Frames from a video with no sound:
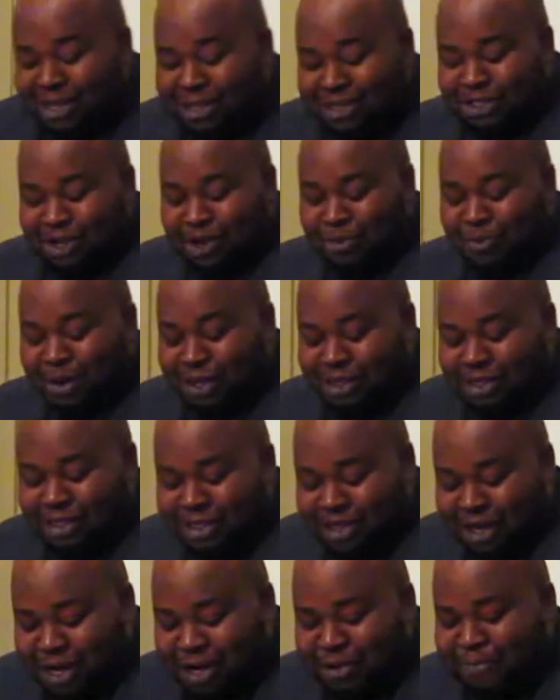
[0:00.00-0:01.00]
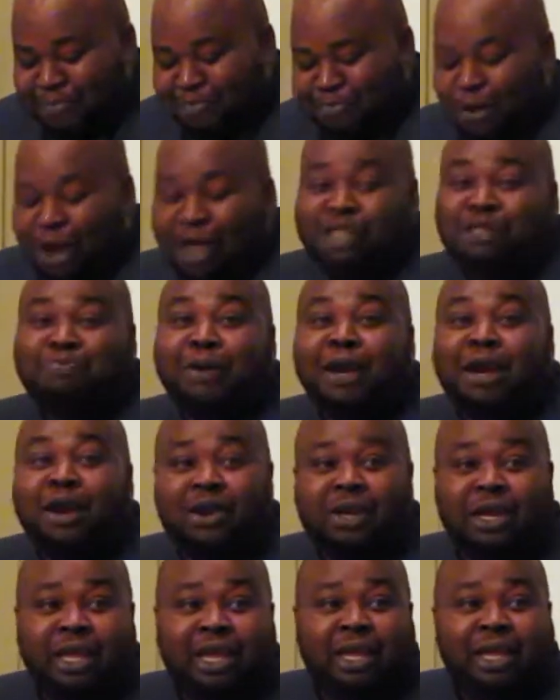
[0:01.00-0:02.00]
So much
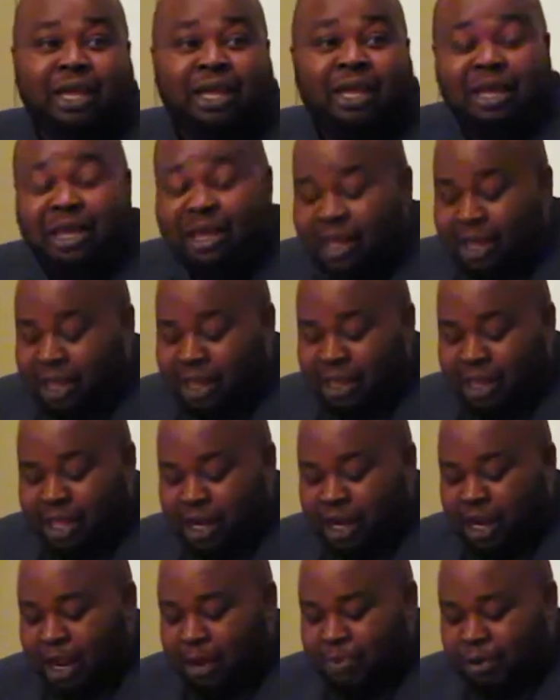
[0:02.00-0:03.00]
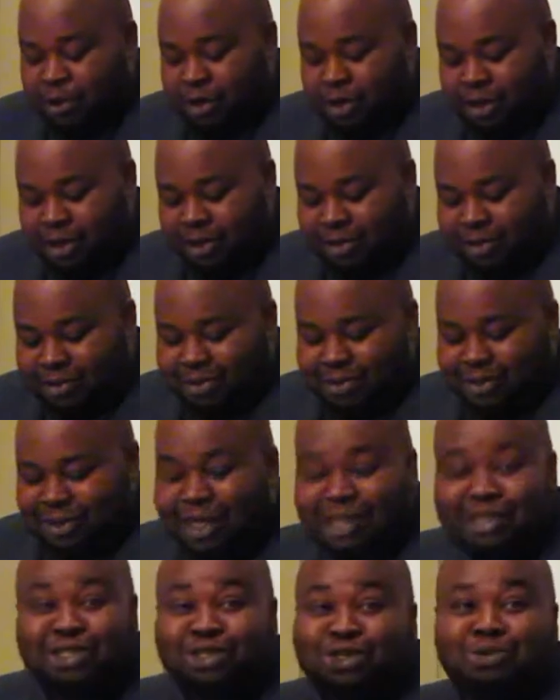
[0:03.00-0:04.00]
prosperity in the neighborhood. You
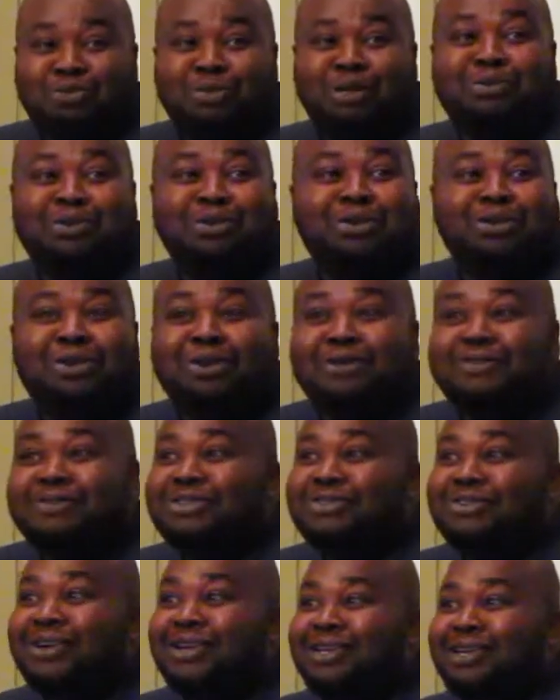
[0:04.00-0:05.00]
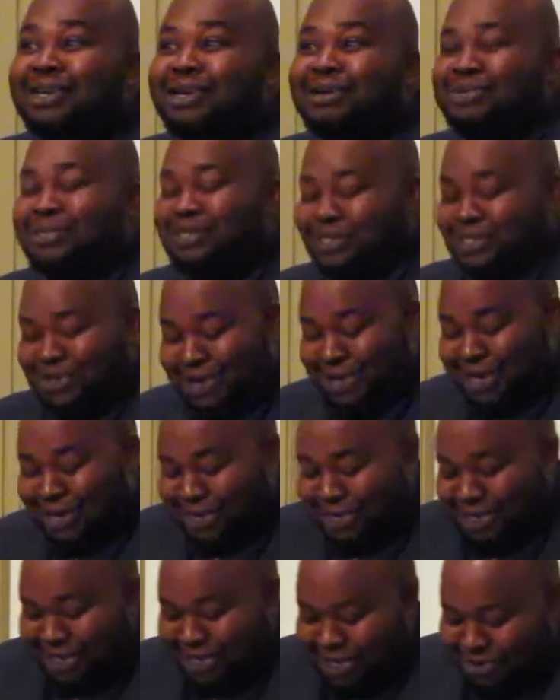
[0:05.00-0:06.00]
guys, excuse me, I'm a little nervous right now. I'm just
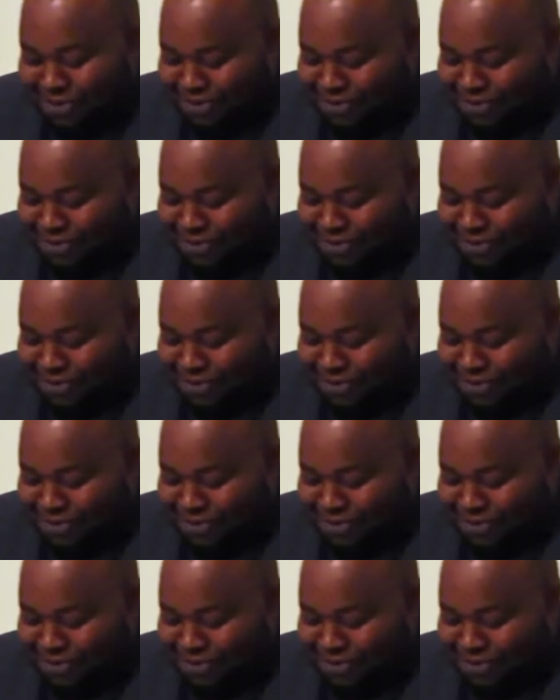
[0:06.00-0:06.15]
trying to get